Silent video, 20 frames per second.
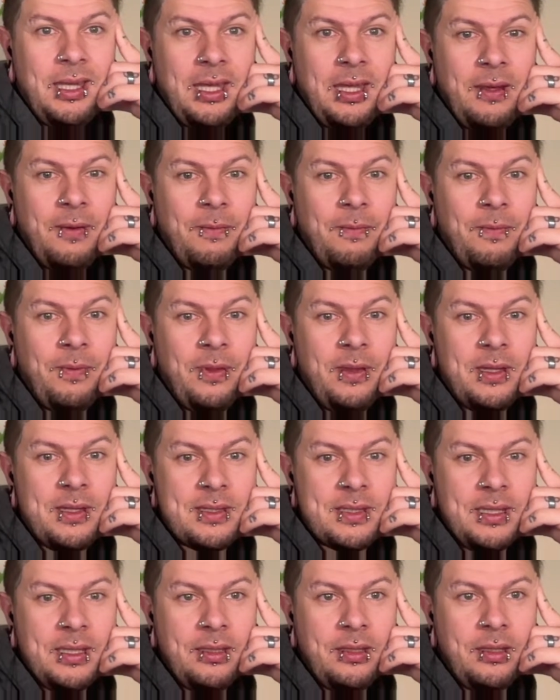if this
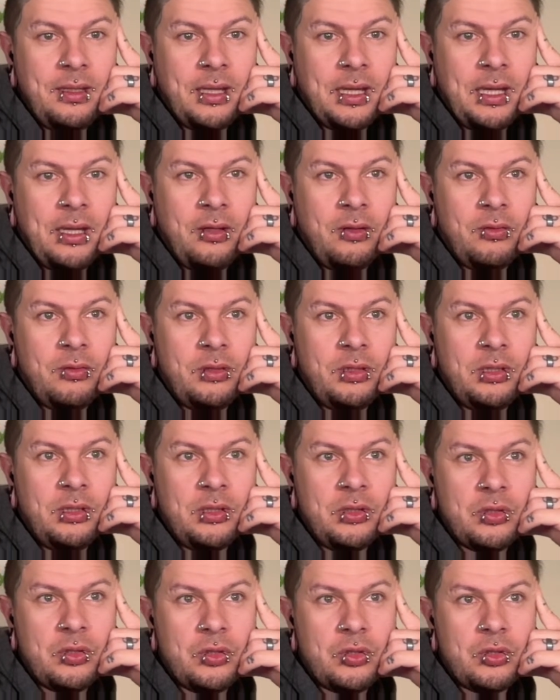indicator
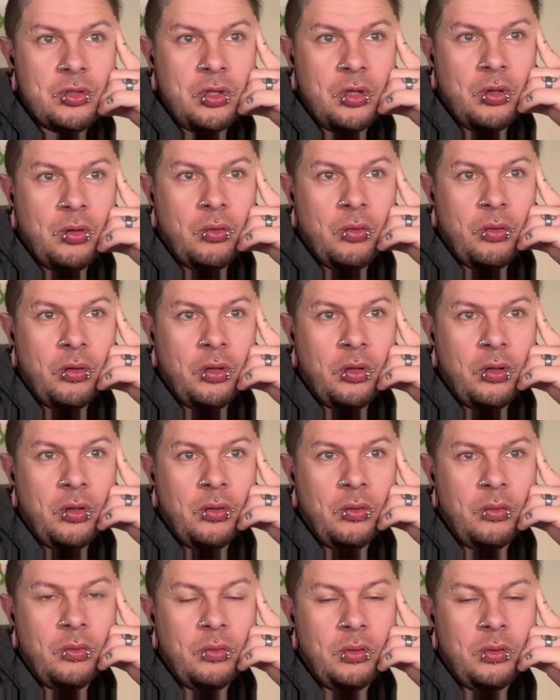didn't show, though.